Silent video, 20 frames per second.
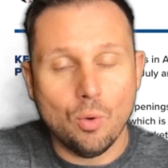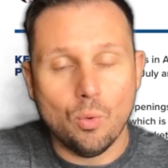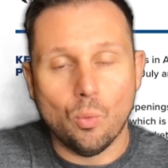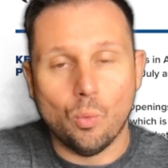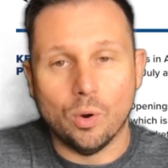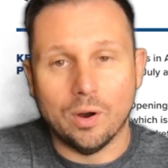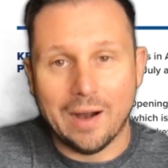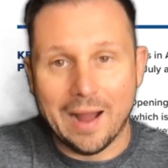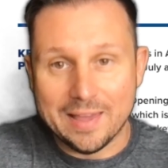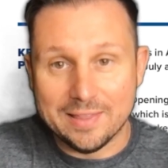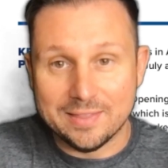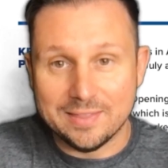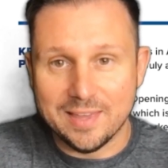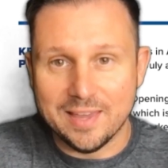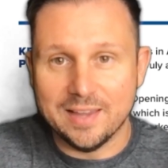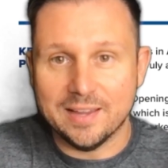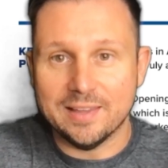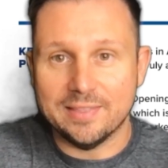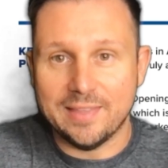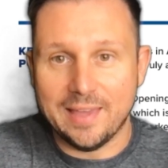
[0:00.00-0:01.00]
where I
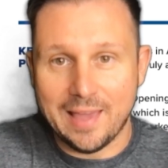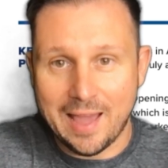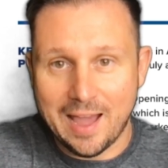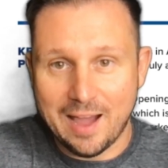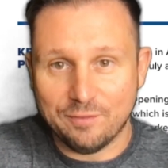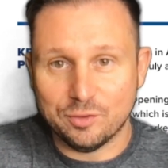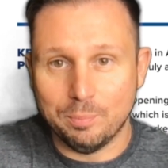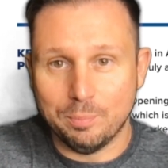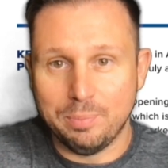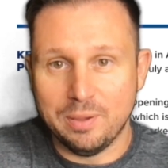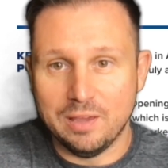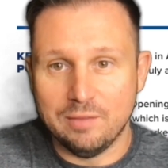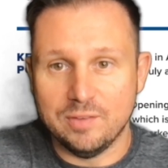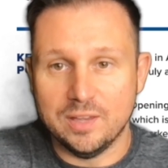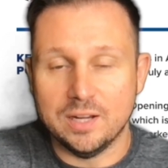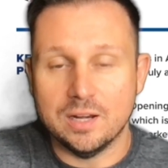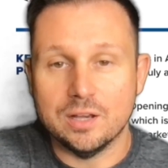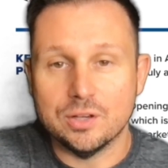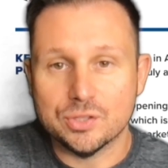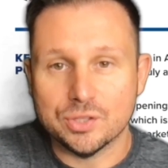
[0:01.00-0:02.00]
think they have to
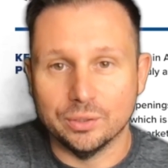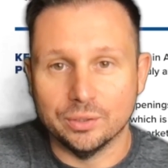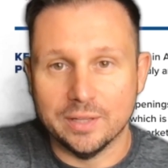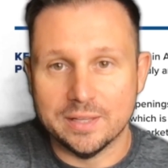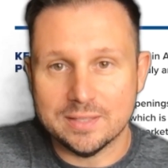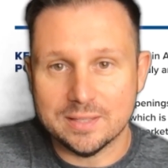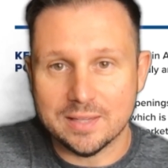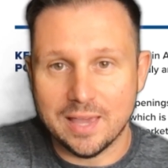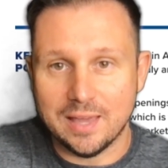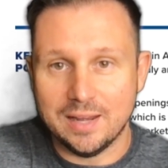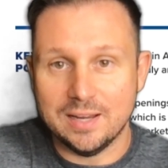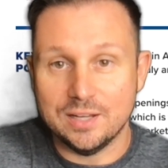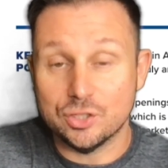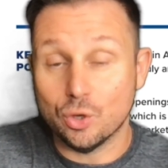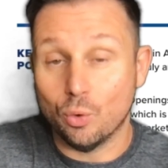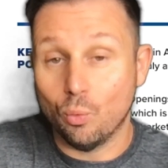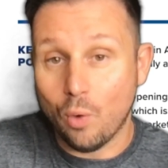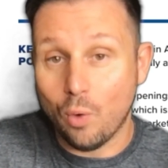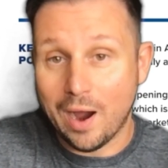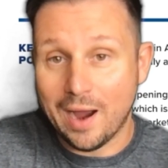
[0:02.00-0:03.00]
pivot. So let's get
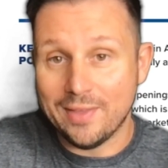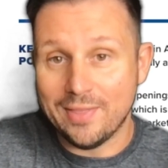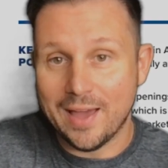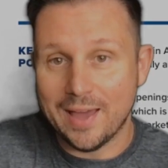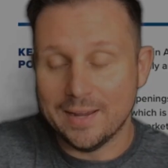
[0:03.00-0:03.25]
into why that